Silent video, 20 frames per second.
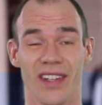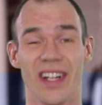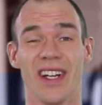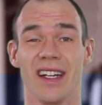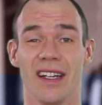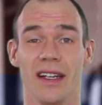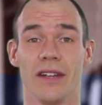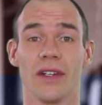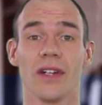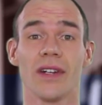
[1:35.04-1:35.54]

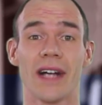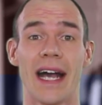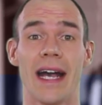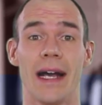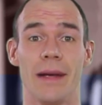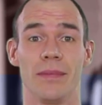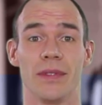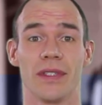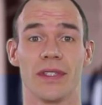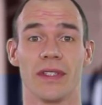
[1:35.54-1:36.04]
I've got
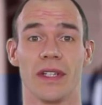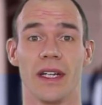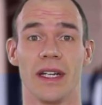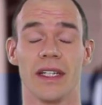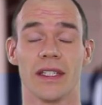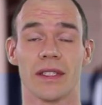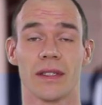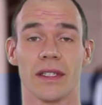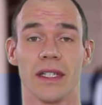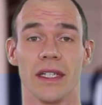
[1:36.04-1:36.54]
abs,
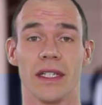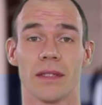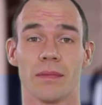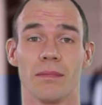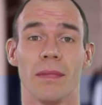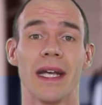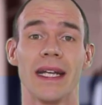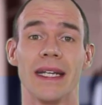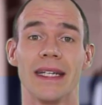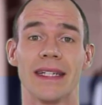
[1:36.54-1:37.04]
and it's
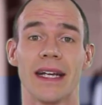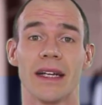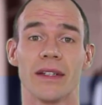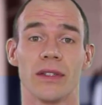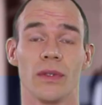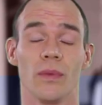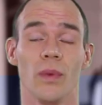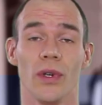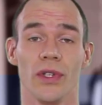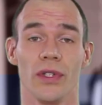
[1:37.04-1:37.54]
mainly down
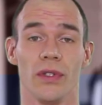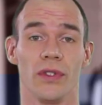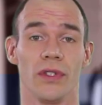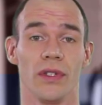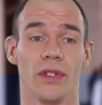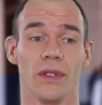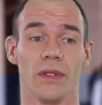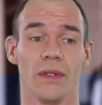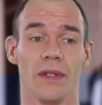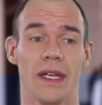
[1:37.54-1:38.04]
to what you
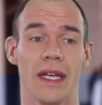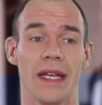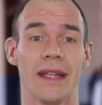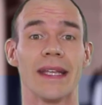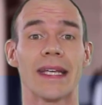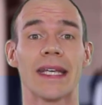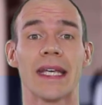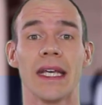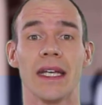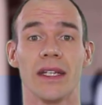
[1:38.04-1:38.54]
do in
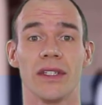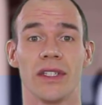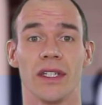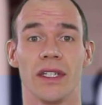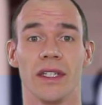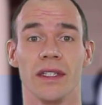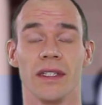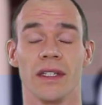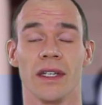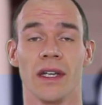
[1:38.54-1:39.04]
the
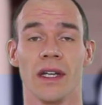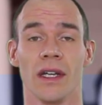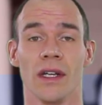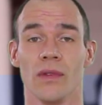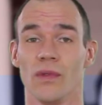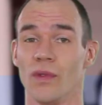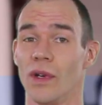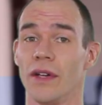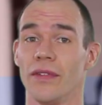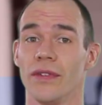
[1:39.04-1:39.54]
kitchen
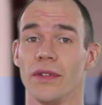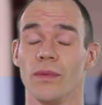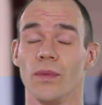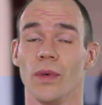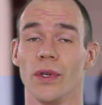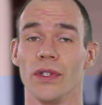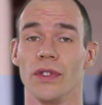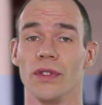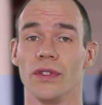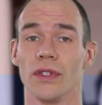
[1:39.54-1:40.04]
rather than
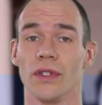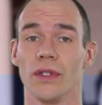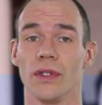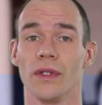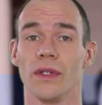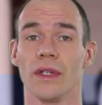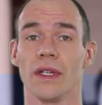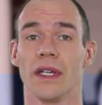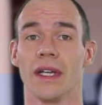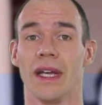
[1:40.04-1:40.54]
what you
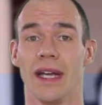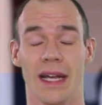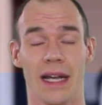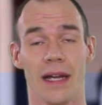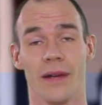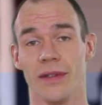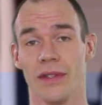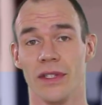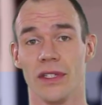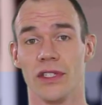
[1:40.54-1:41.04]
do
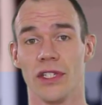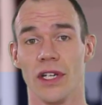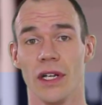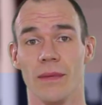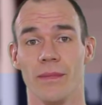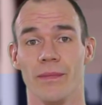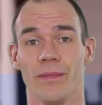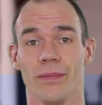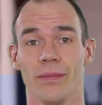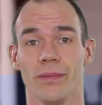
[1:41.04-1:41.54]
out in the
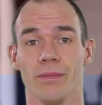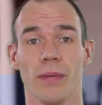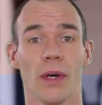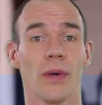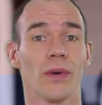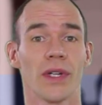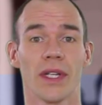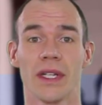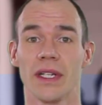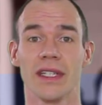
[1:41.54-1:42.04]
gym.
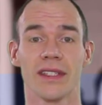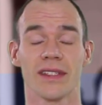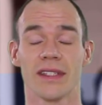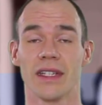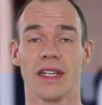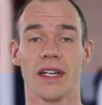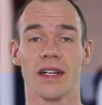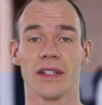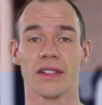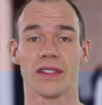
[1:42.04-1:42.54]
Bulking
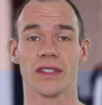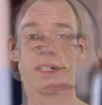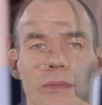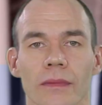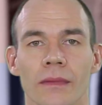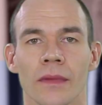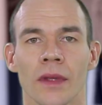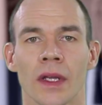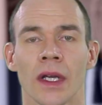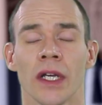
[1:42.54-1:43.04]
isn't the answer.
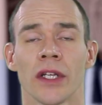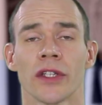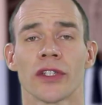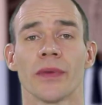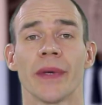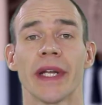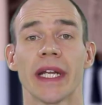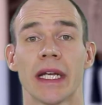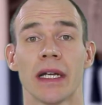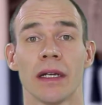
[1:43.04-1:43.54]
So
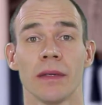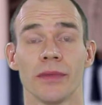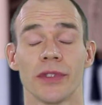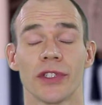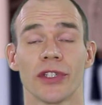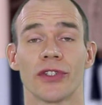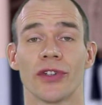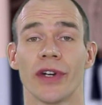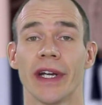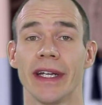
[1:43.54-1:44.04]
when it comes
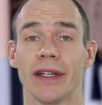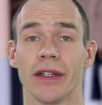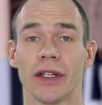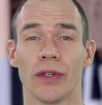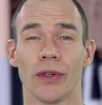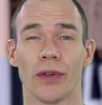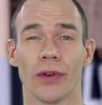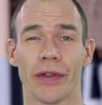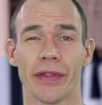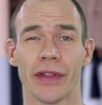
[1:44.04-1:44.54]
to training the
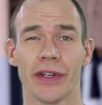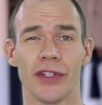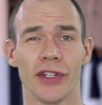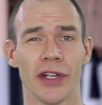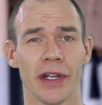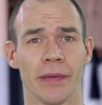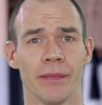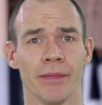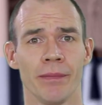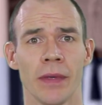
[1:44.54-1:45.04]
core in the
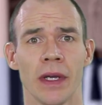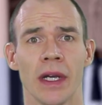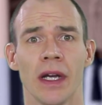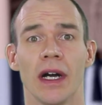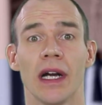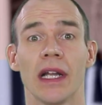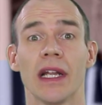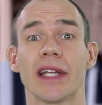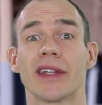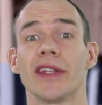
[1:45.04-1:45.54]
gym,
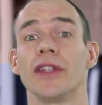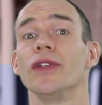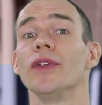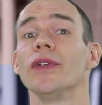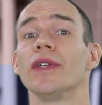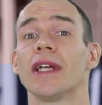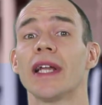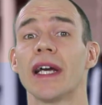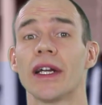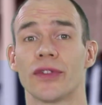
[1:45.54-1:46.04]
I like the
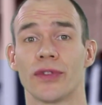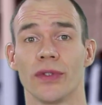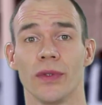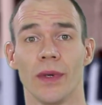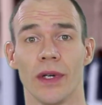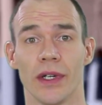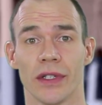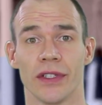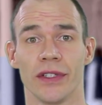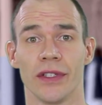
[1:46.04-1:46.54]
unilateral
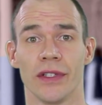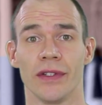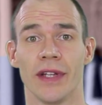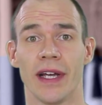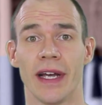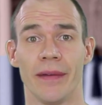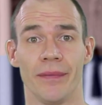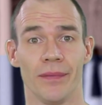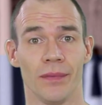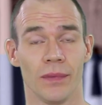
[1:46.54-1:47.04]
work to do
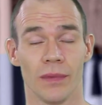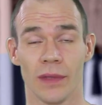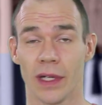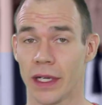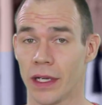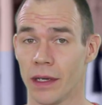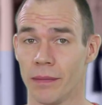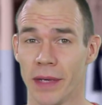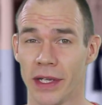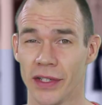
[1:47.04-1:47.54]
that.
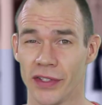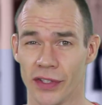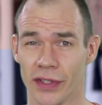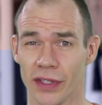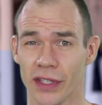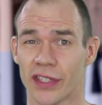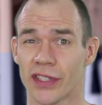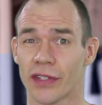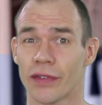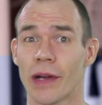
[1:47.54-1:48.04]
Like I
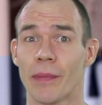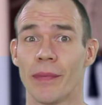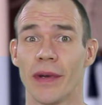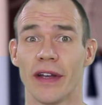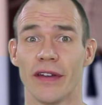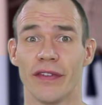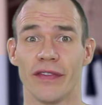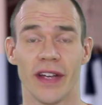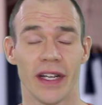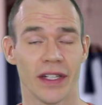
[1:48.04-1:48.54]
mentioned, the serape
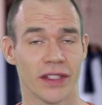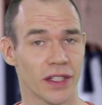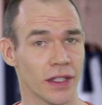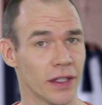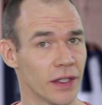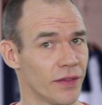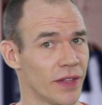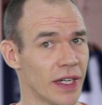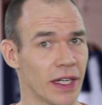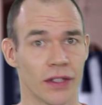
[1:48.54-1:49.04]
effect,
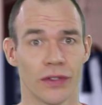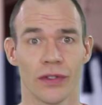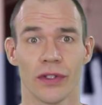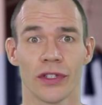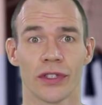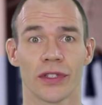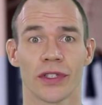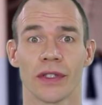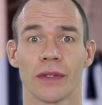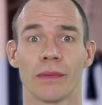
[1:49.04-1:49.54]
kind of that
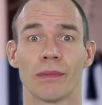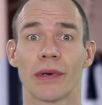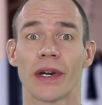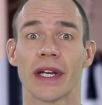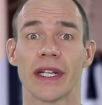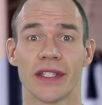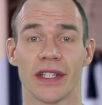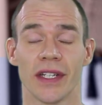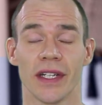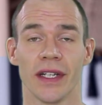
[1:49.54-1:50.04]
cross
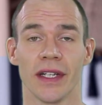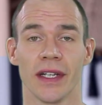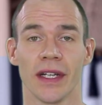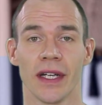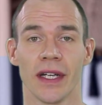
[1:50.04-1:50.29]
bracing.